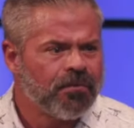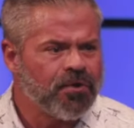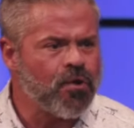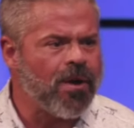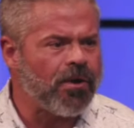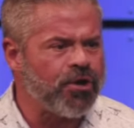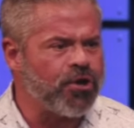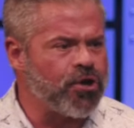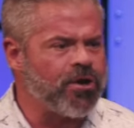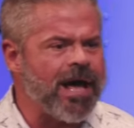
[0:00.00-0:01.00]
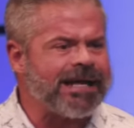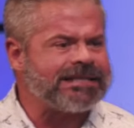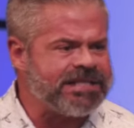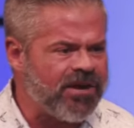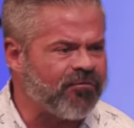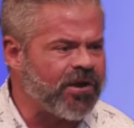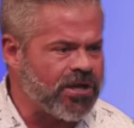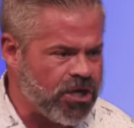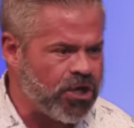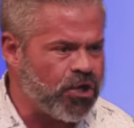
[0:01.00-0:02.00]
You don't, you, are not a
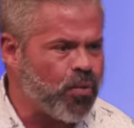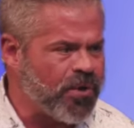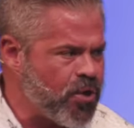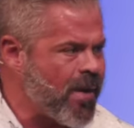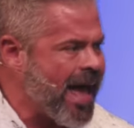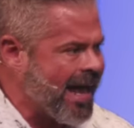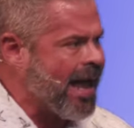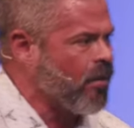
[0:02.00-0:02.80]
different you when you hang